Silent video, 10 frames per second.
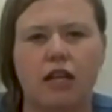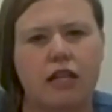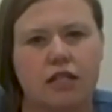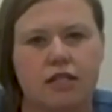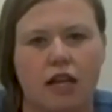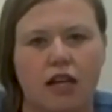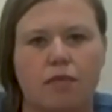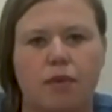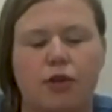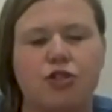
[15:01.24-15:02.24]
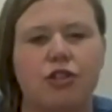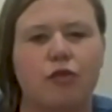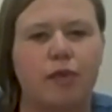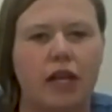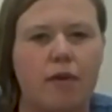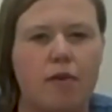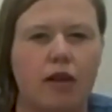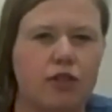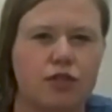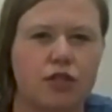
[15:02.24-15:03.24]
the inside portion of me, maybe
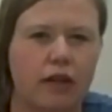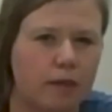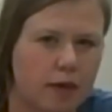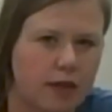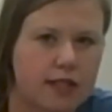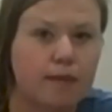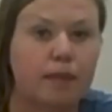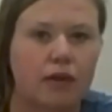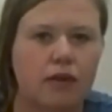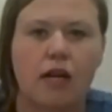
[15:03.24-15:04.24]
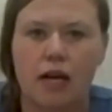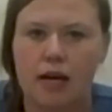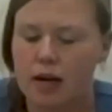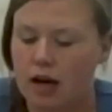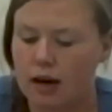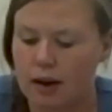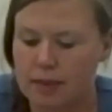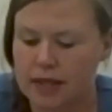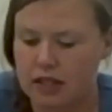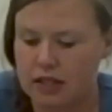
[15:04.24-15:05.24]
I'll do something a little bit simpler uh,
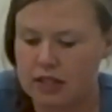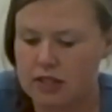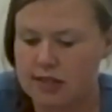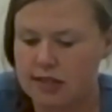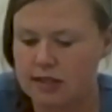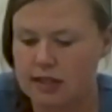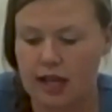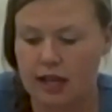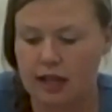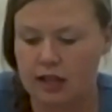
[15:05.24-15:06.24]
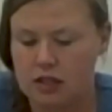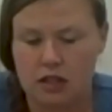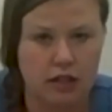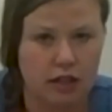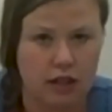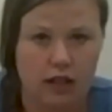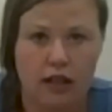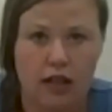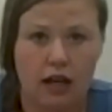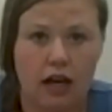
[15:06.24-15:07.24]
because, again,
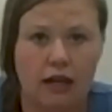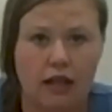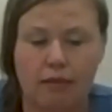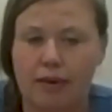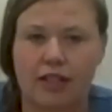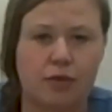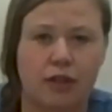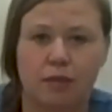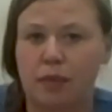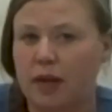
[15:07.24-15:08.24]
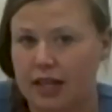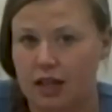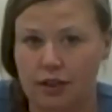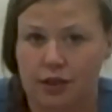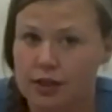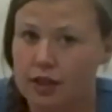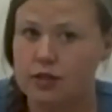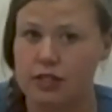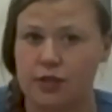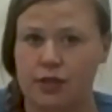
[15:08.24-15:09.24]
um, I like to wear plain colored
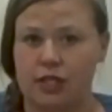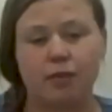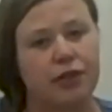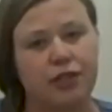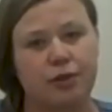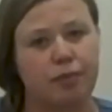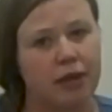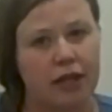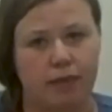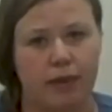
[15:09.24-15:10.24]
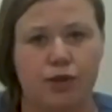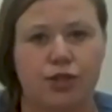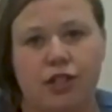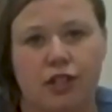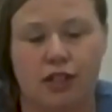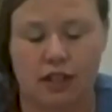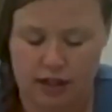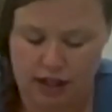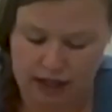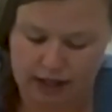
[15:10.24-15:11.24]
clothes. As you can see, I'm wearing just a plain blue shirt.
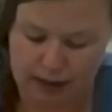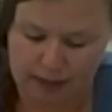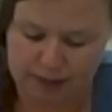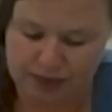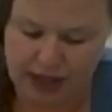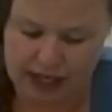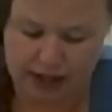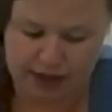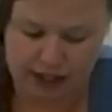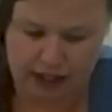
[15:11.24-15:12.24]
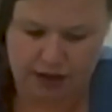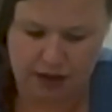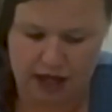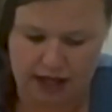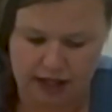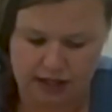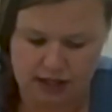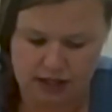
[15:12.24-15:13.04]
Um, and I think that